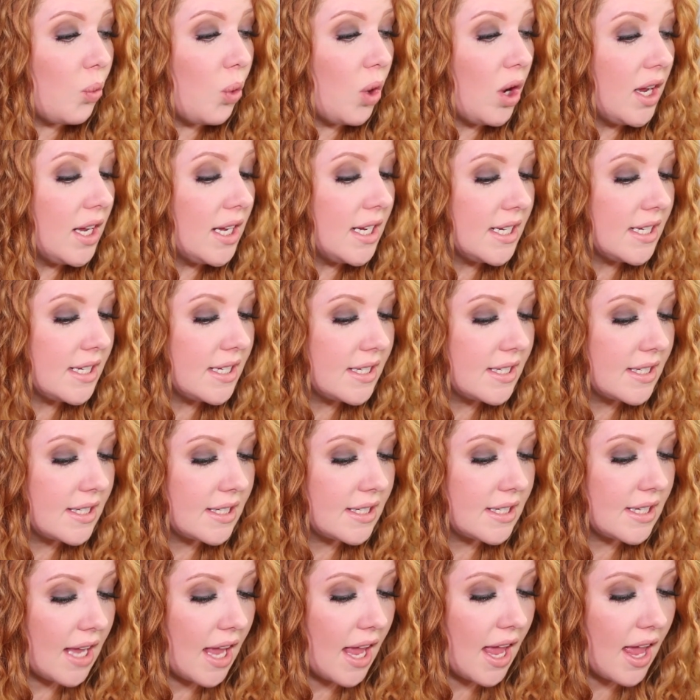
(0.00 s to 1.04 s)

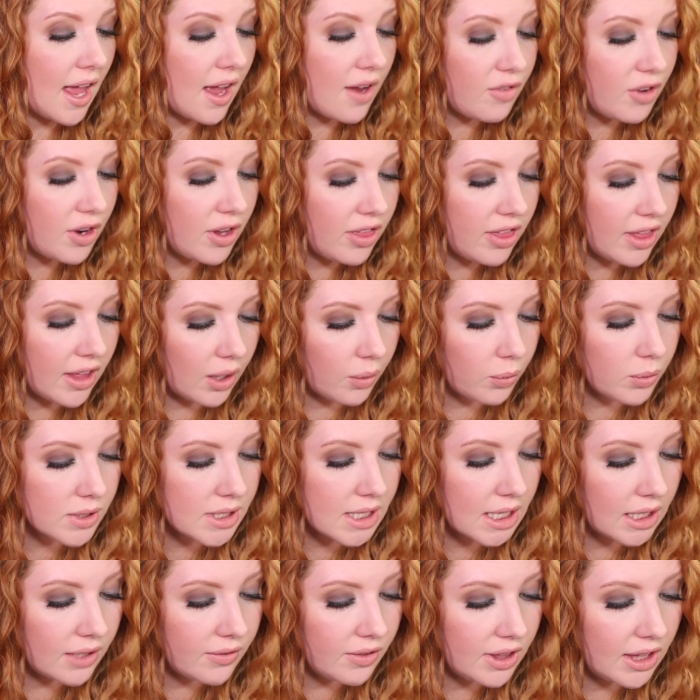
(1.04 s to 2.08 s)
was everything. Was
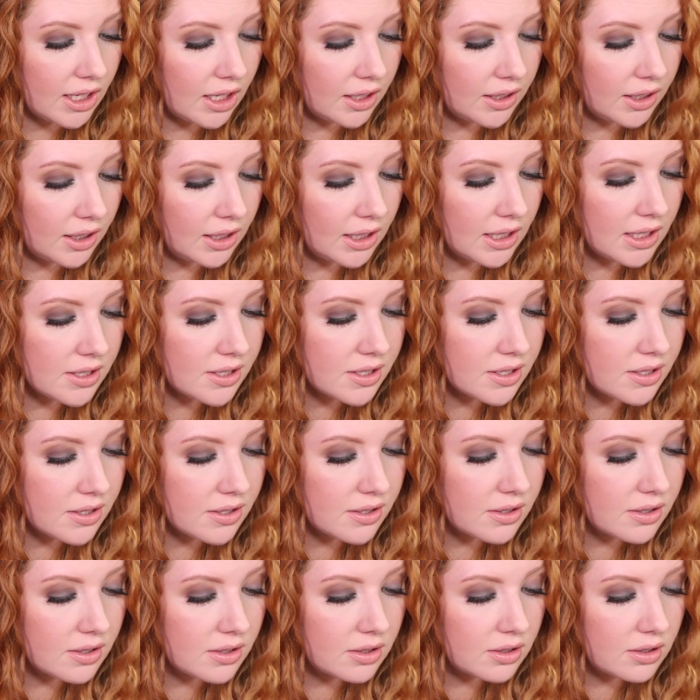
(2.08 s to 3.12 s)
that everything on the
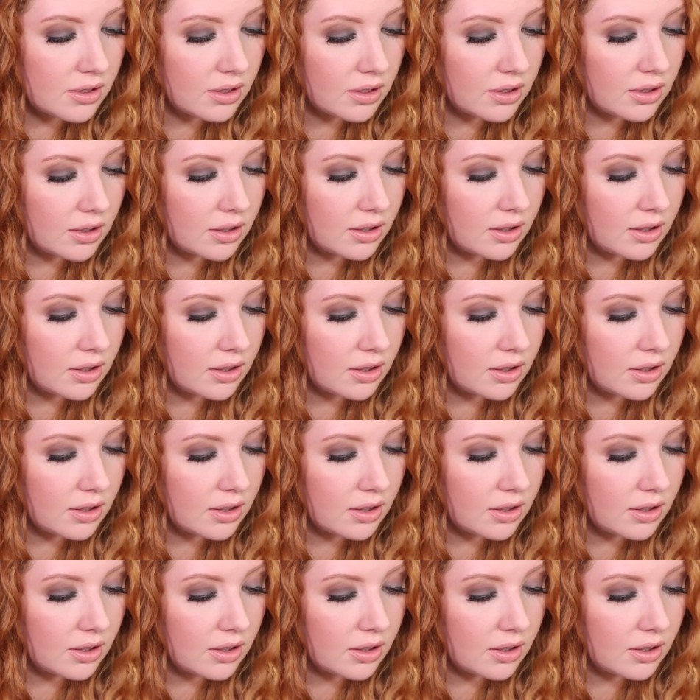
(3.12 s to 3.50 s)
list?